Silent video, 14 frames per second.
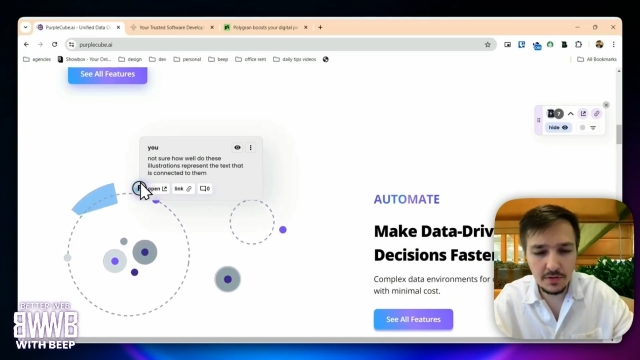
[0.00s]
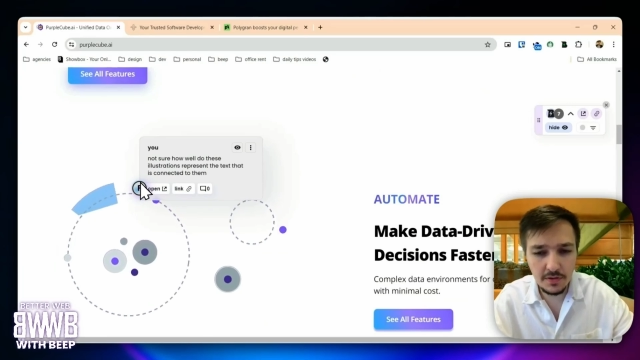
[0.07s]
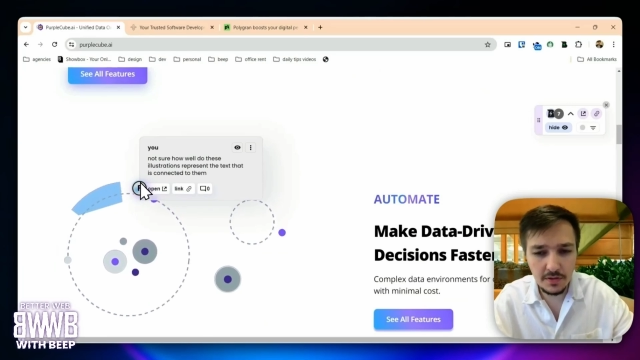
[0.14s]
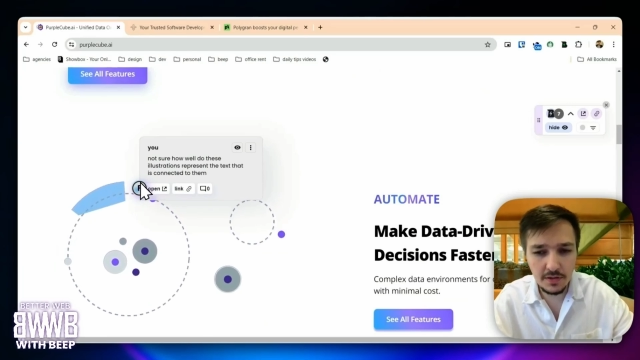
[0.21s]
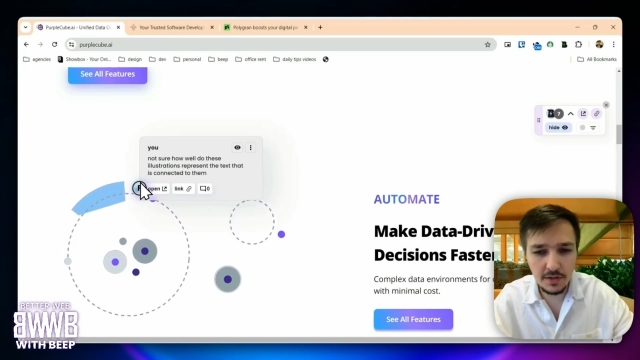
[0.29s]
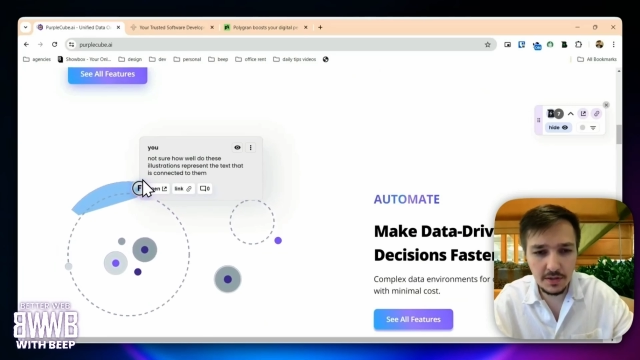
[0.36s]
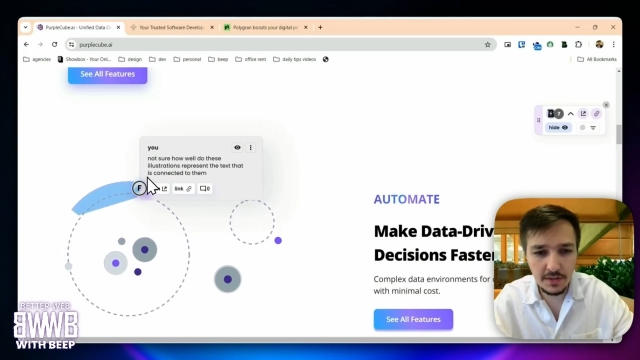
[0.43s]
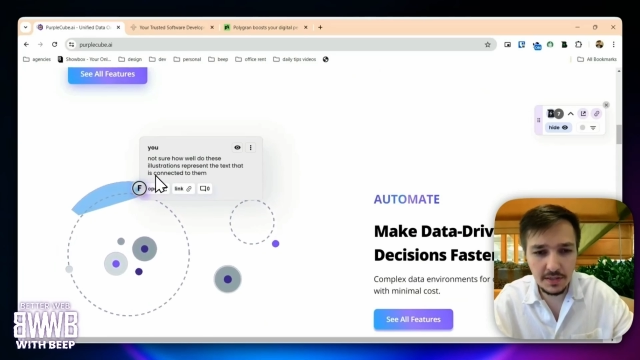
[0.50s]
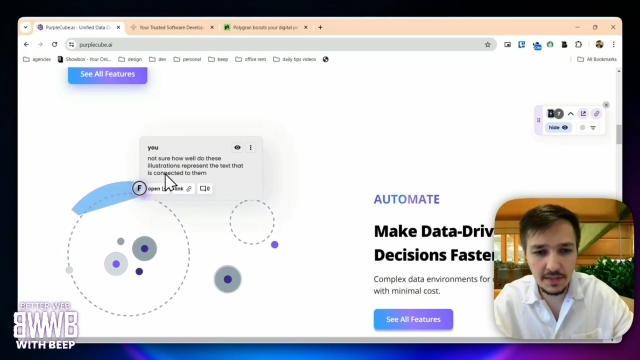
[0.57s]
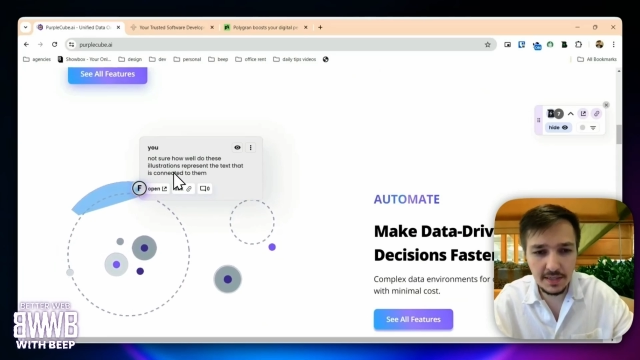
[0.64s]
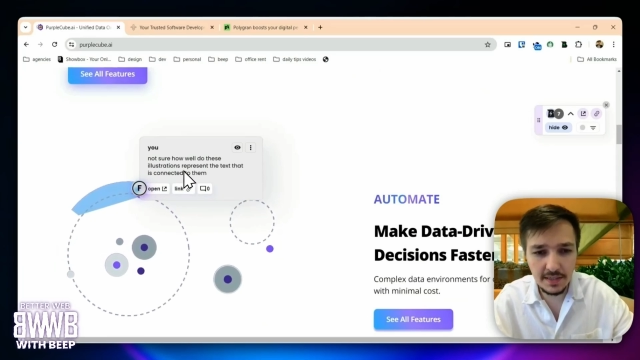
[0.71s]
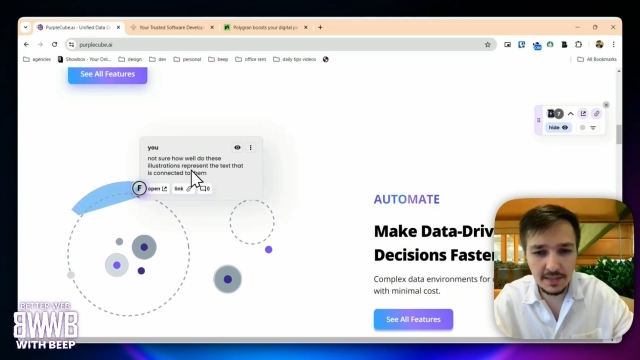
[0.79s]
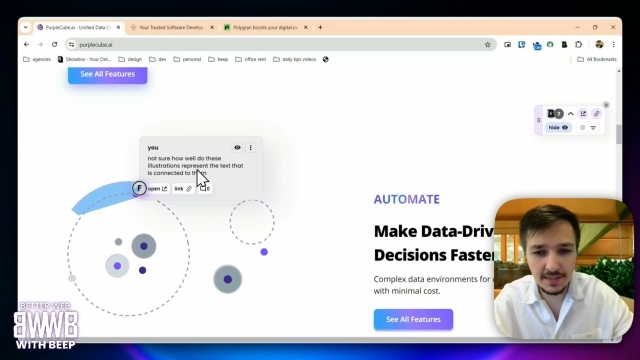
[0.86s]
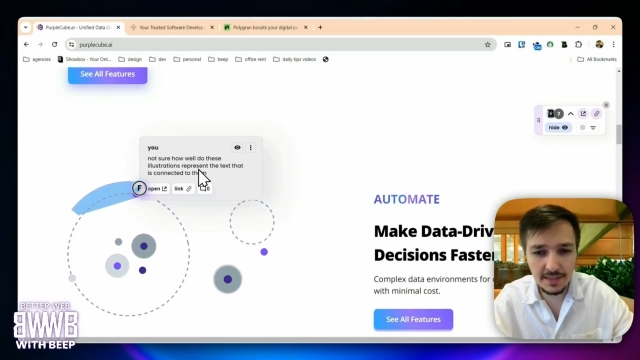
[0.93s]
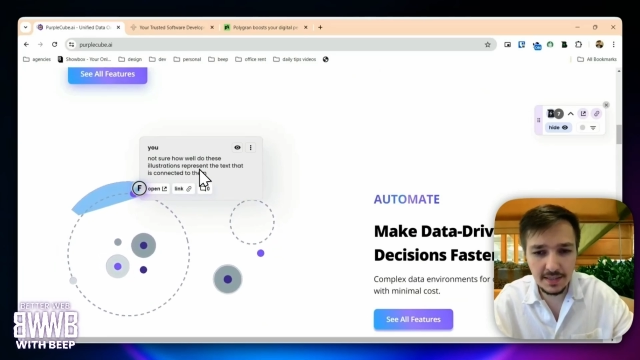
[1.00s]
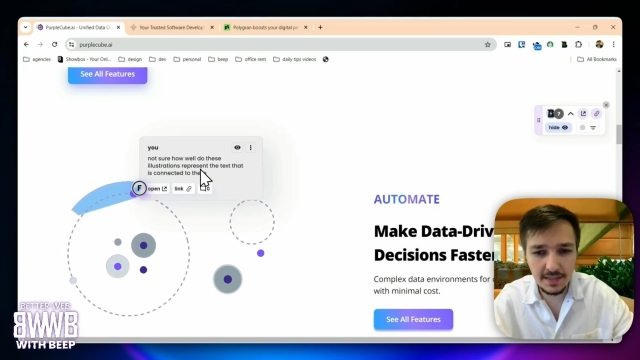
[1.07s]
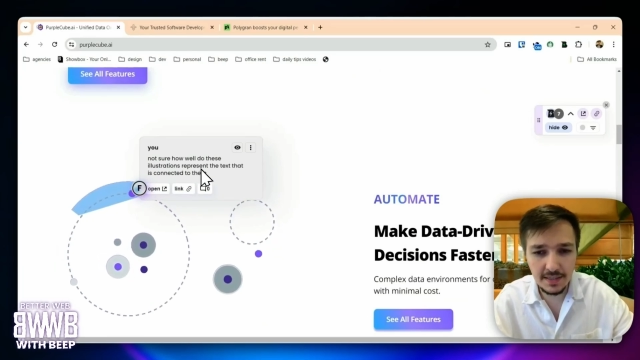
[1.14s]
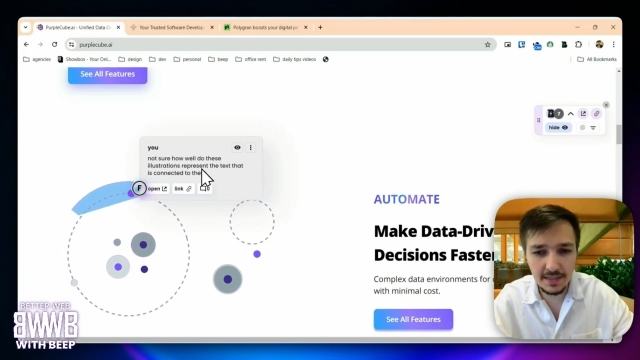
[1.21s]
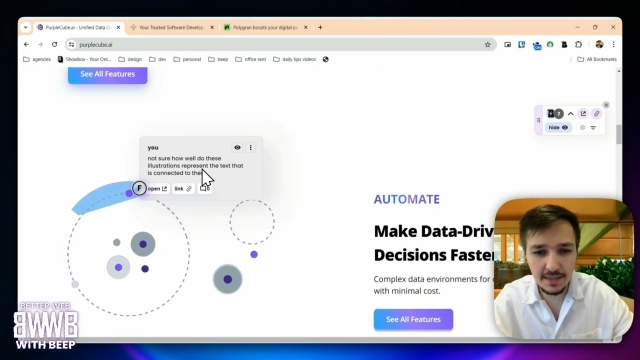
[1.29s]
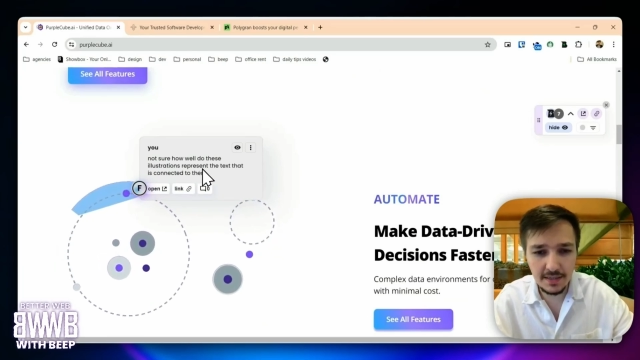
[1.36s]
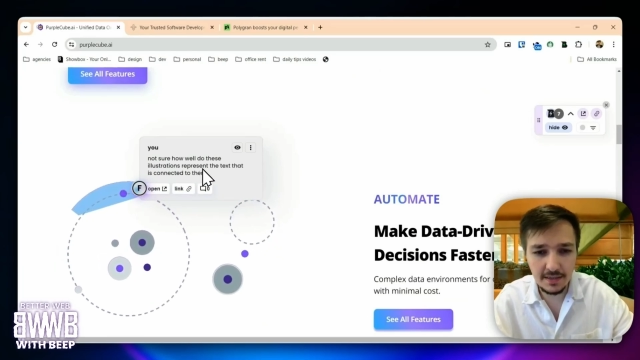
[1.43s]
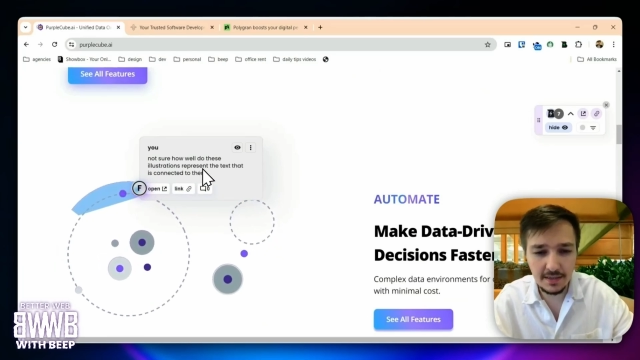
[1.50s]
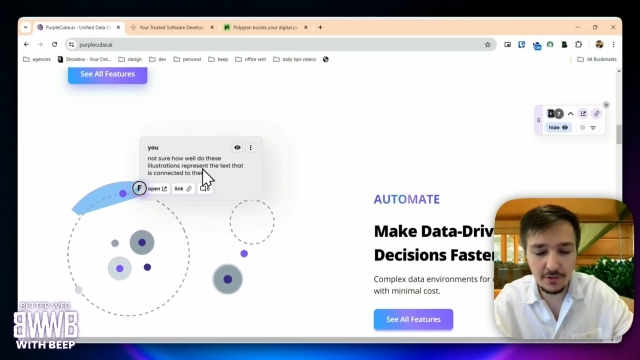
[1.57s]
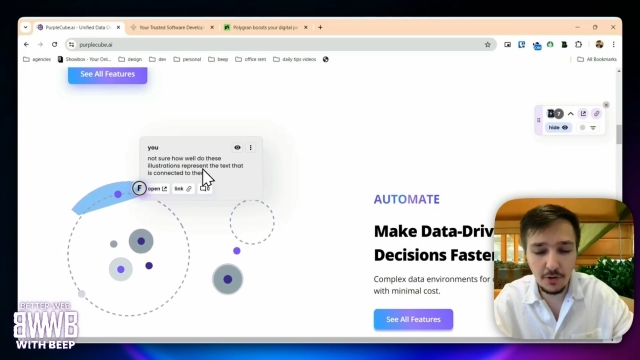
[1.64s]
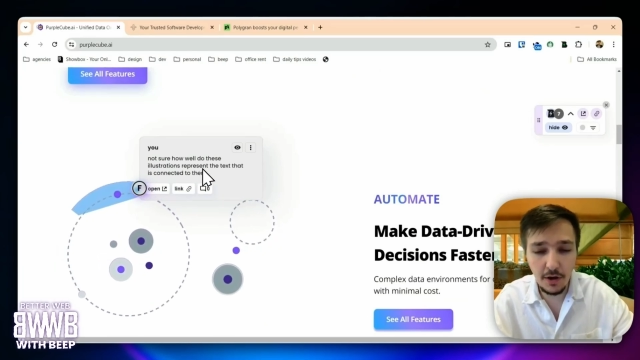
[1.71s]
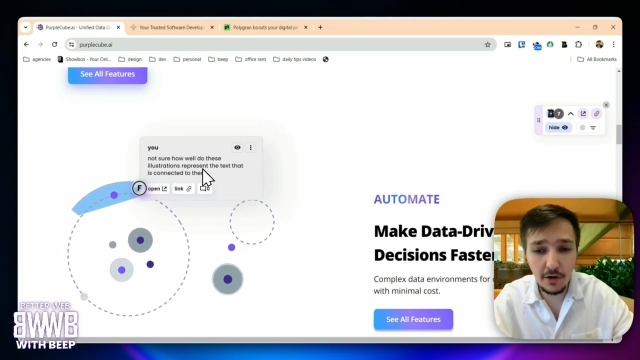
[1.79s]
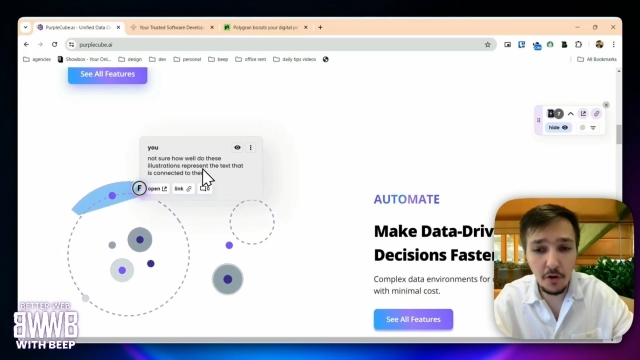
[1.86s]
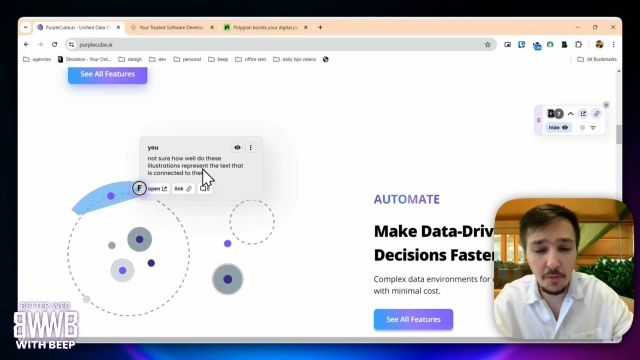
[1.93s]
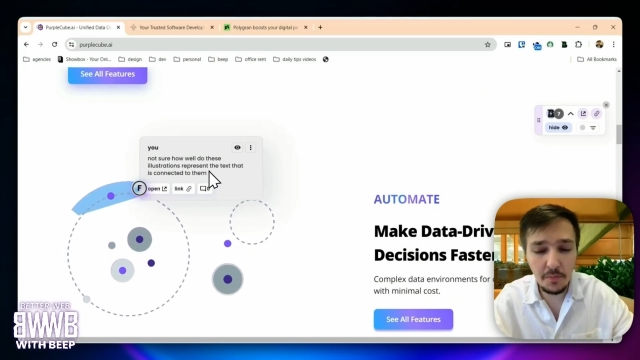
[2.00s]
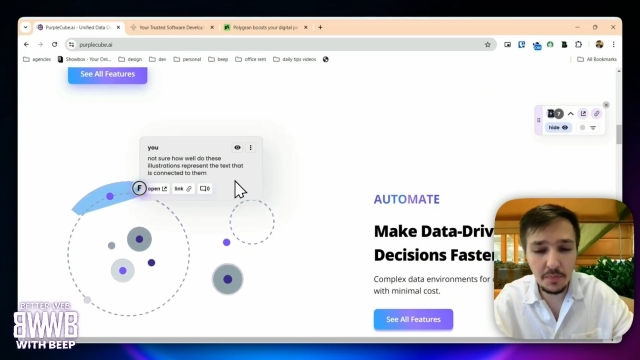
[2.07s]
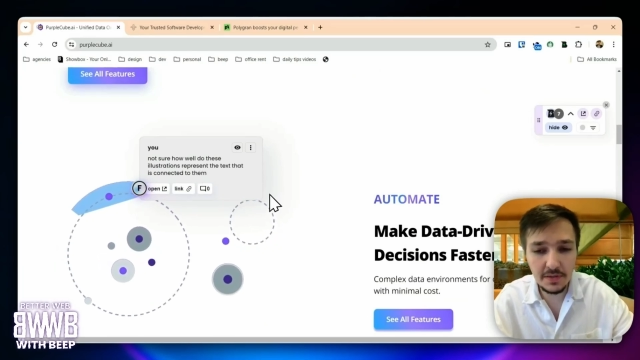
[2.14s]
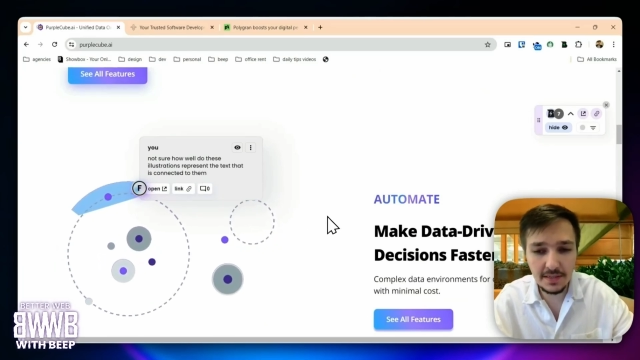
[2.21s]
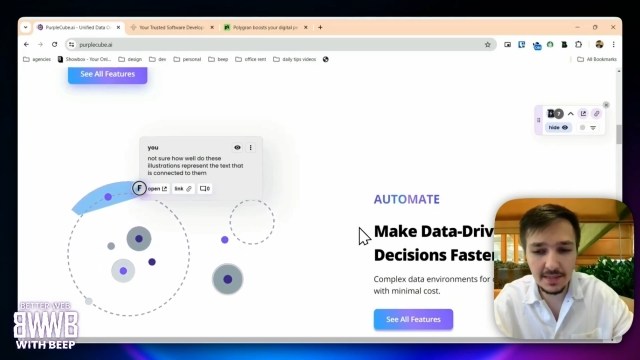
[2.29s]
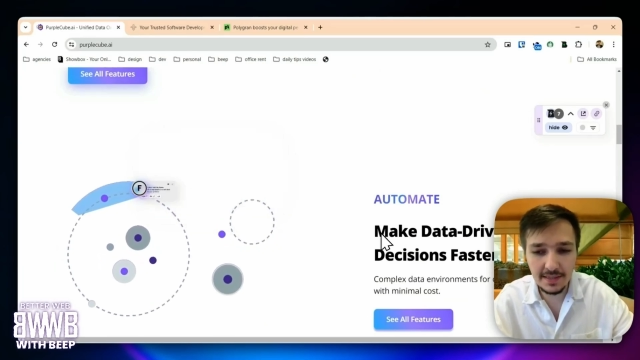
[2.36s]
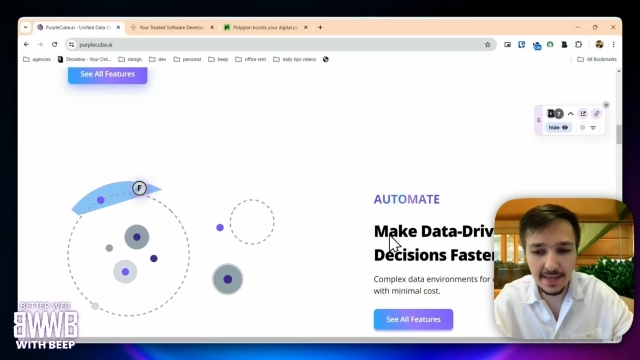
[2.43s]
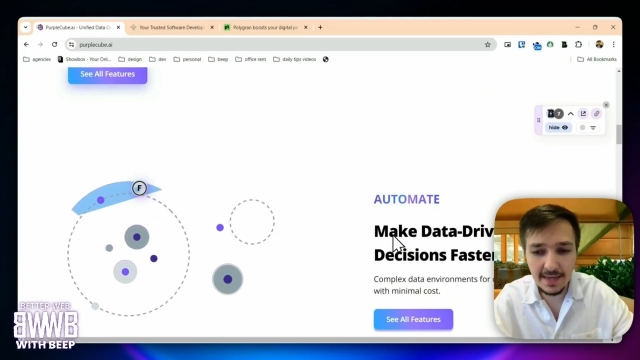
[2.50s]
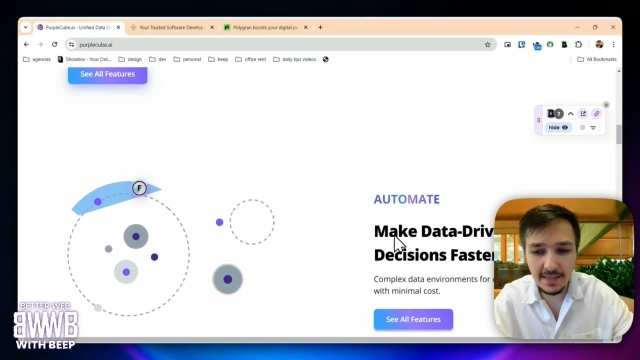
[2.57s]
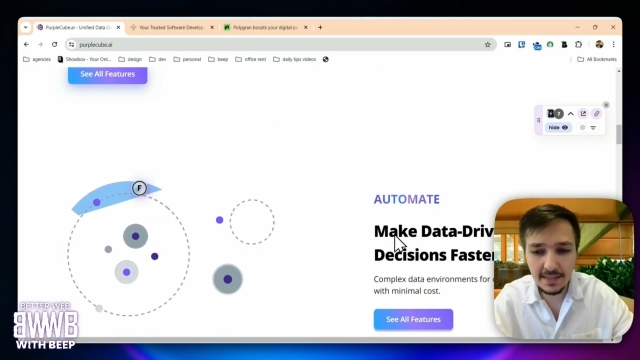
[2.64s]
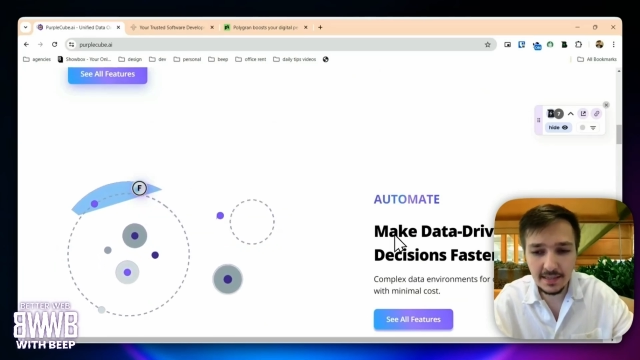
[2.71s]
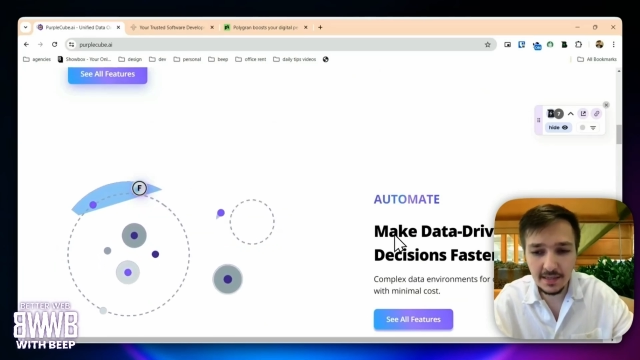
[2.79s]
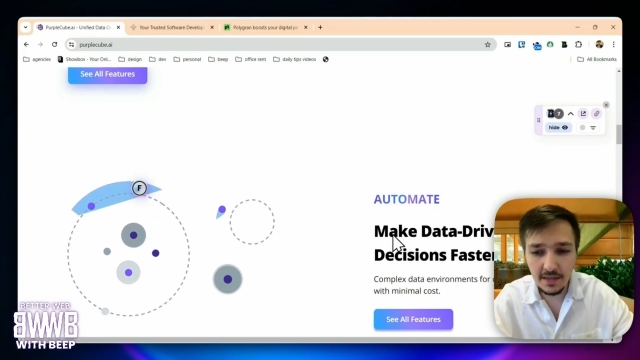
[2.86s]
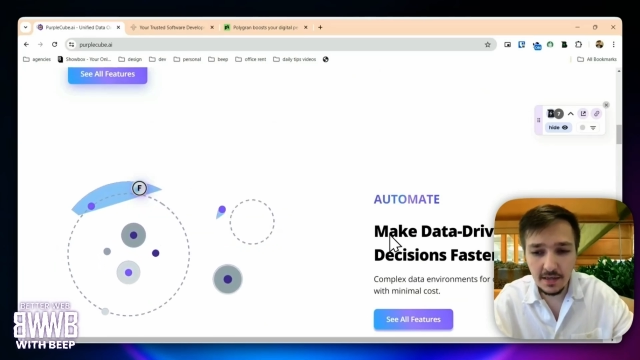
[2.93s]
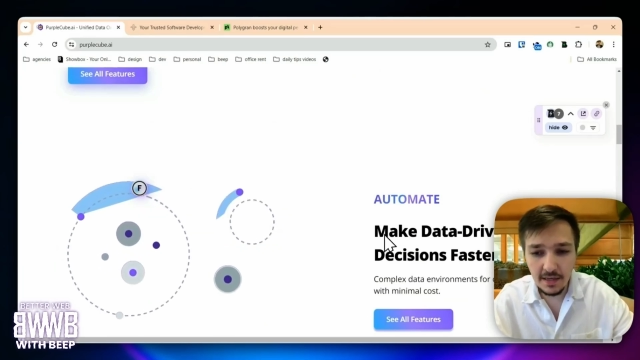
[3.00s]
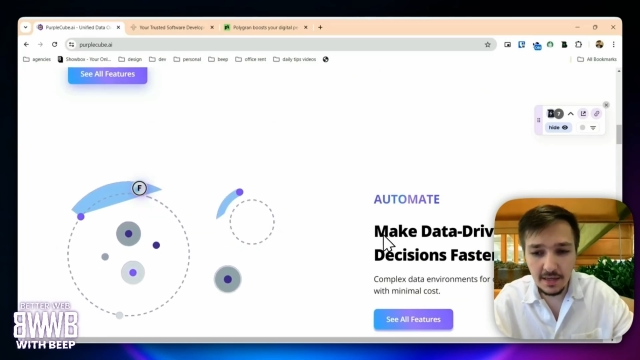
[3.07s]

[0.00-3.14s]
near to accompany the text